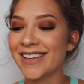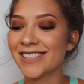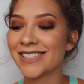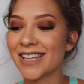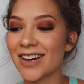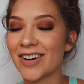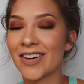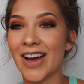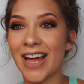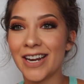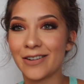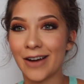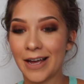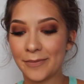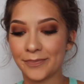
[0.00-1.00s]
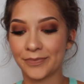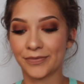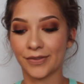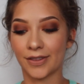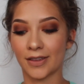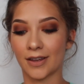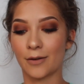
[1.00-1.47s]
So anyway,
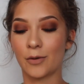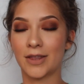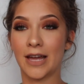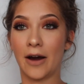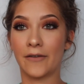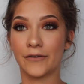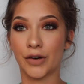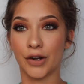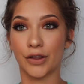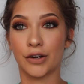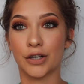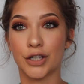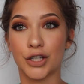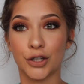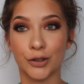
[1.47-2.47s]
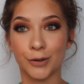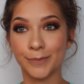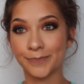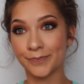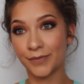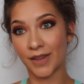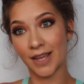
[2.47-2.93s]
without further
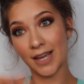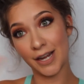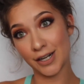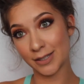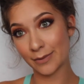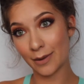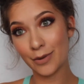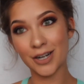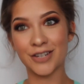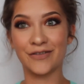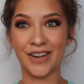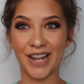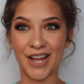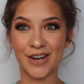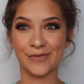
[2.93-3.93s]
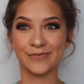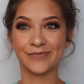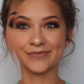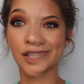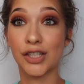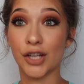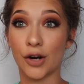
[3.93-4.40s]
ado, here's my brush video.
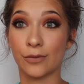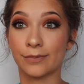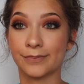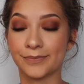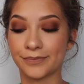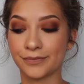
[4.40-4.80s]
So